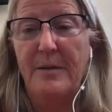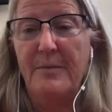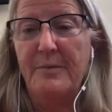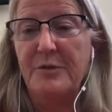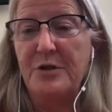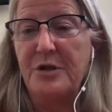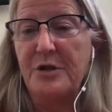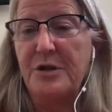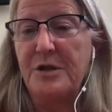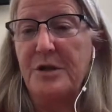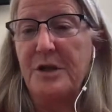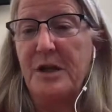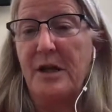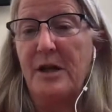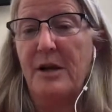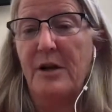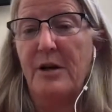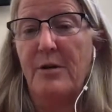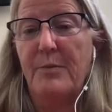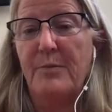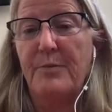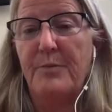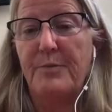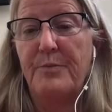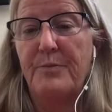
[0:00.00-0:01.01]
Just to
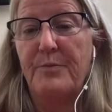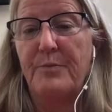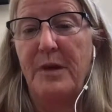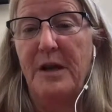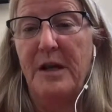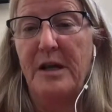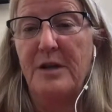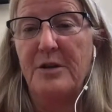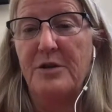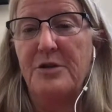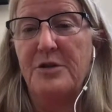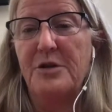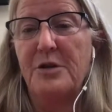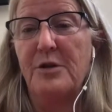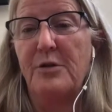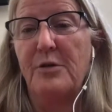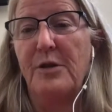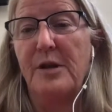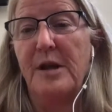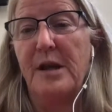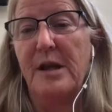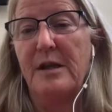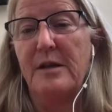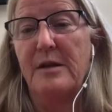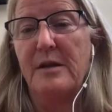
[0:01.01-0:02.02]
help make it so
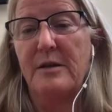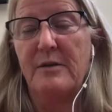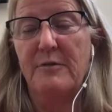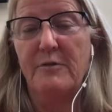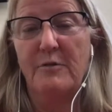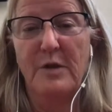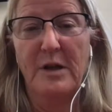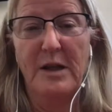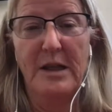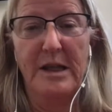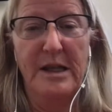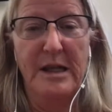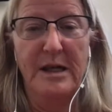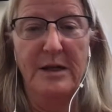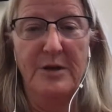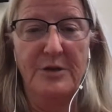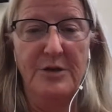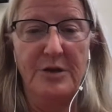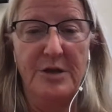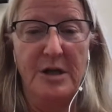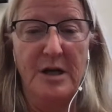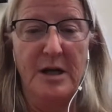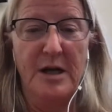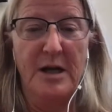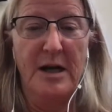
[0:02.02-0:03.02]
that Willie
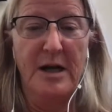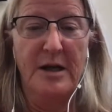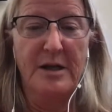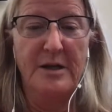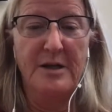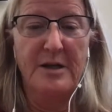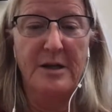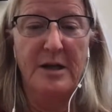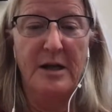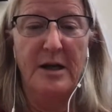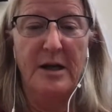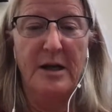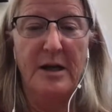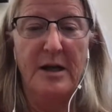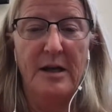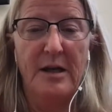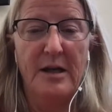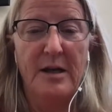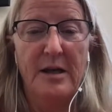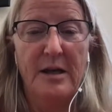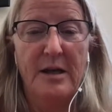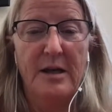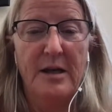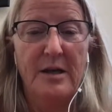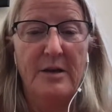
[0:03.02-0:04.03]
is not,
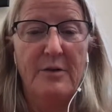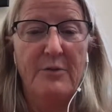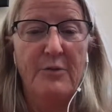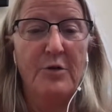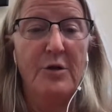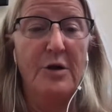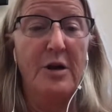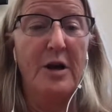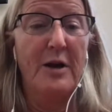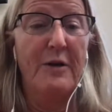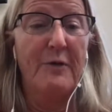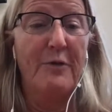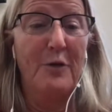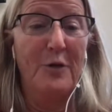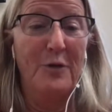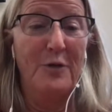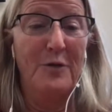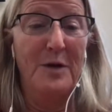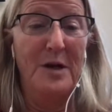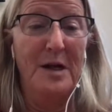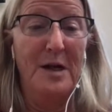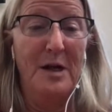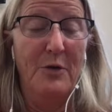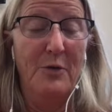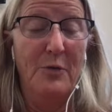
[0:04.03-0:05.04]
we're
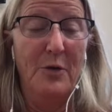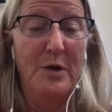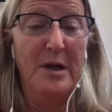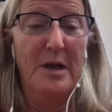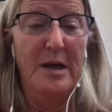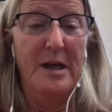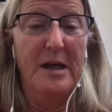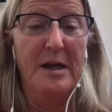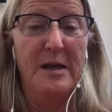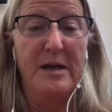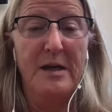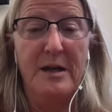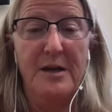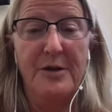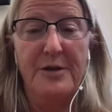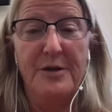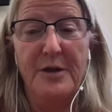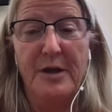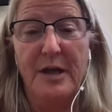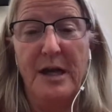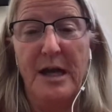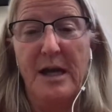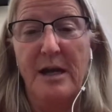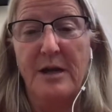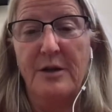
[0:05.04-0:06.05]
feeding Willie and not
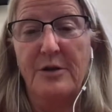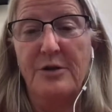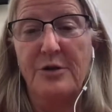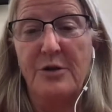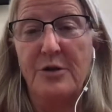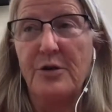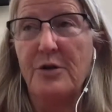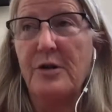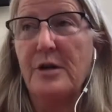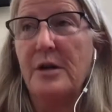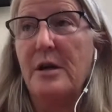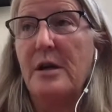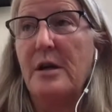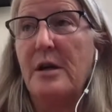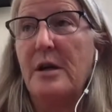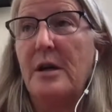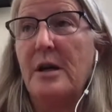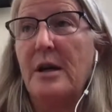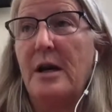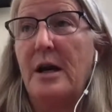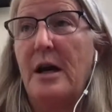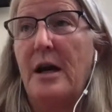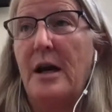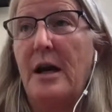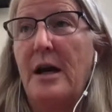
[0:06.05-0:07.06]
the cancer.
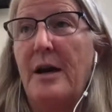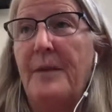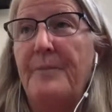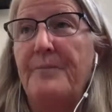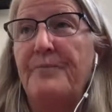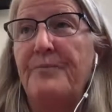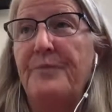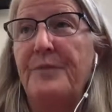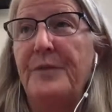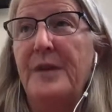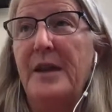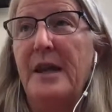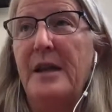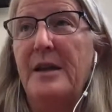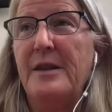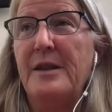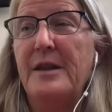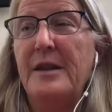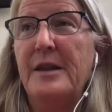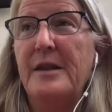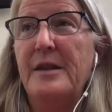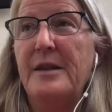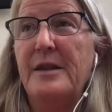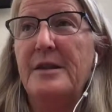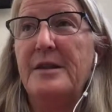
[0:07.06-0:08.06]
And
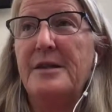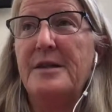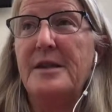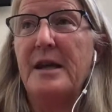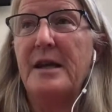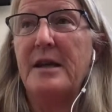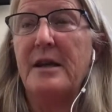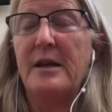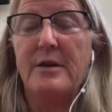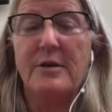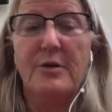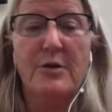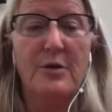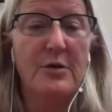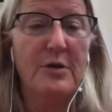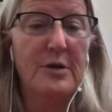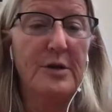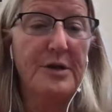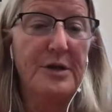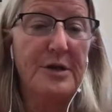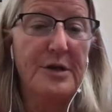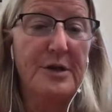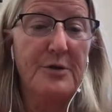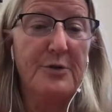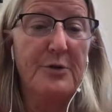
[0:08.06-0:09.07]
then the second
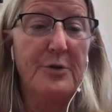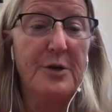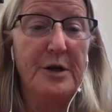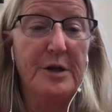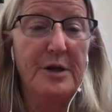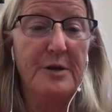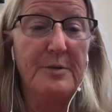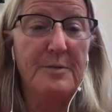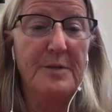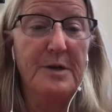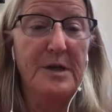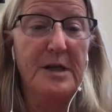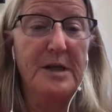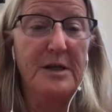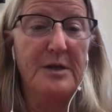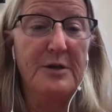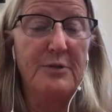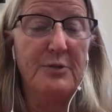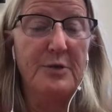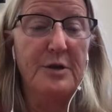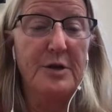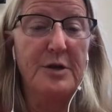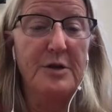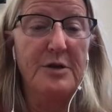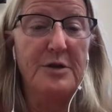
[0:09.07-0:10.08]
goal is going to be to
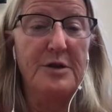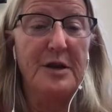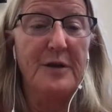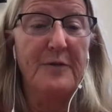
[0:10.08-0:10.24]
reduce